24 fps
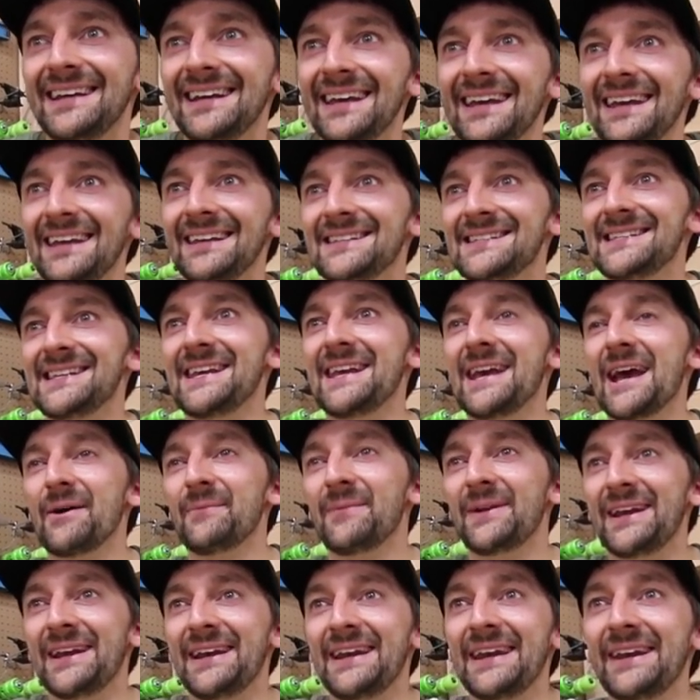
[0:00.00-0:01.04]
See how
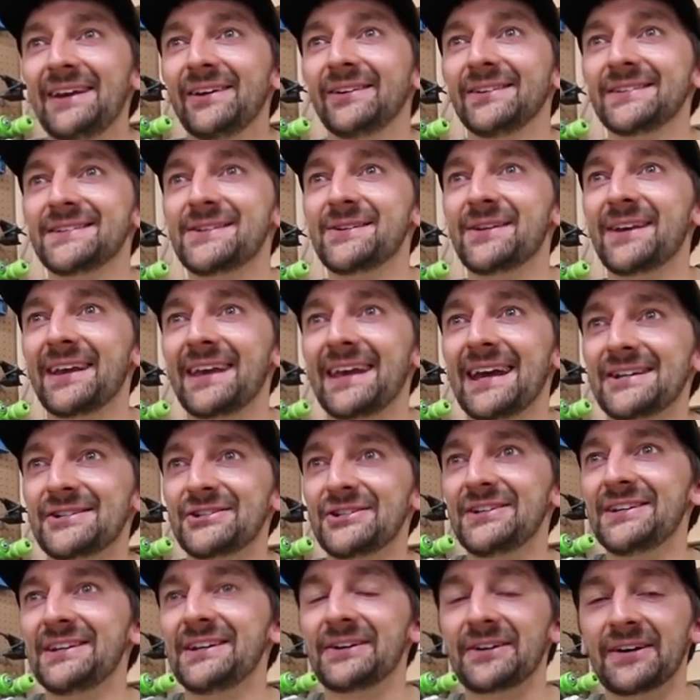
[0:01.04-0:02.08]
many needles you can catch
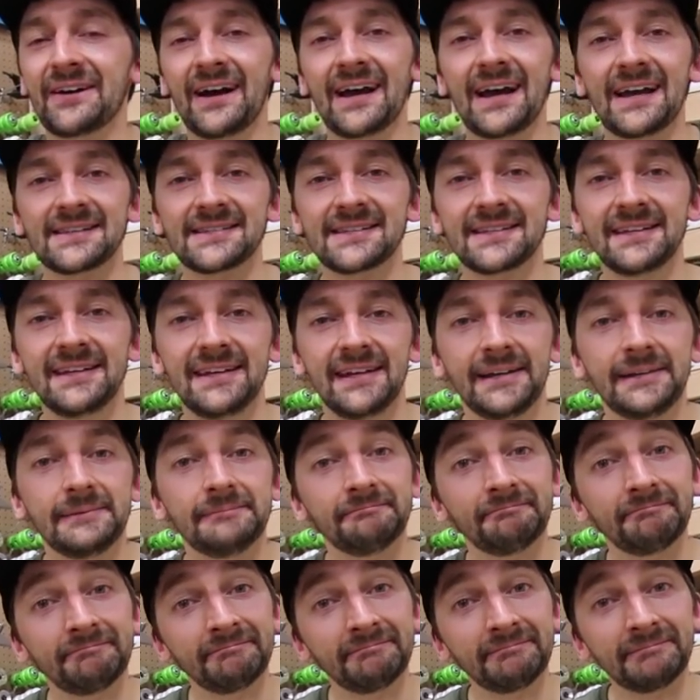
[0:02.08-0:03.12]
into your eyes. And then
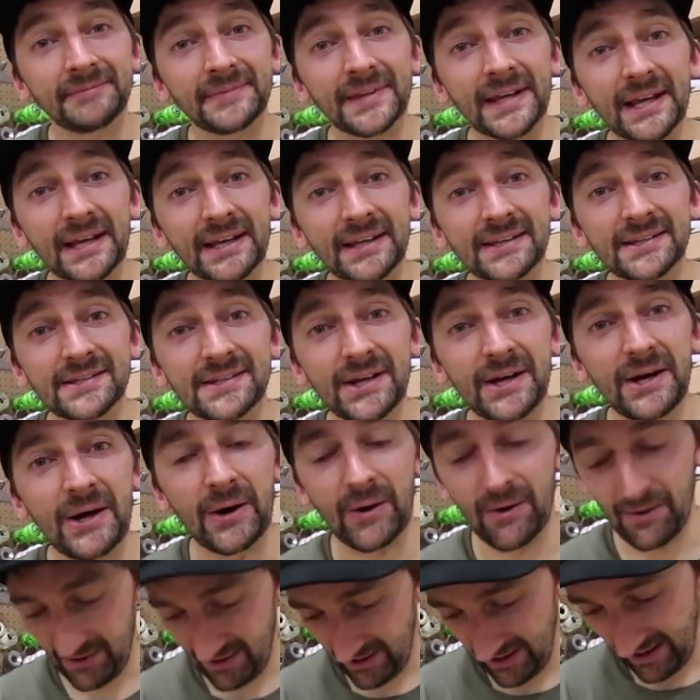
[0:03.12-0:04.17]
hippie jump.
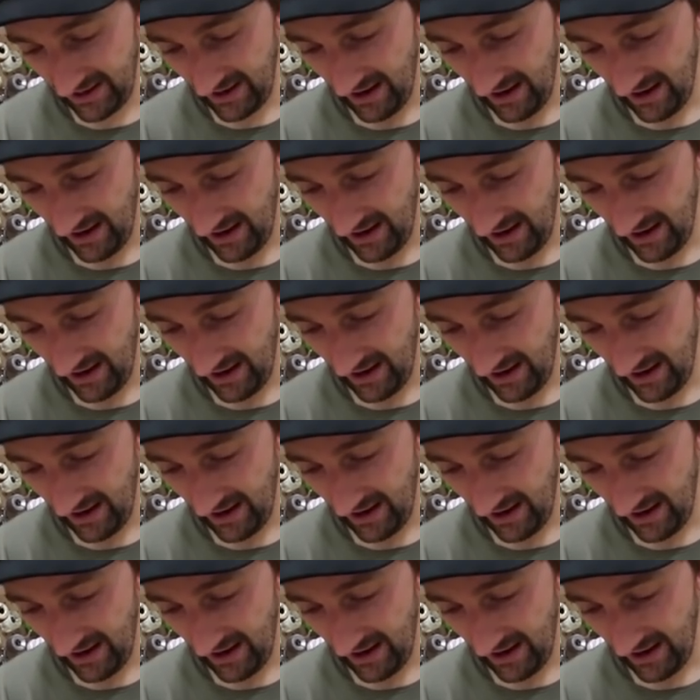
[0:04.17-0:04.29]
So,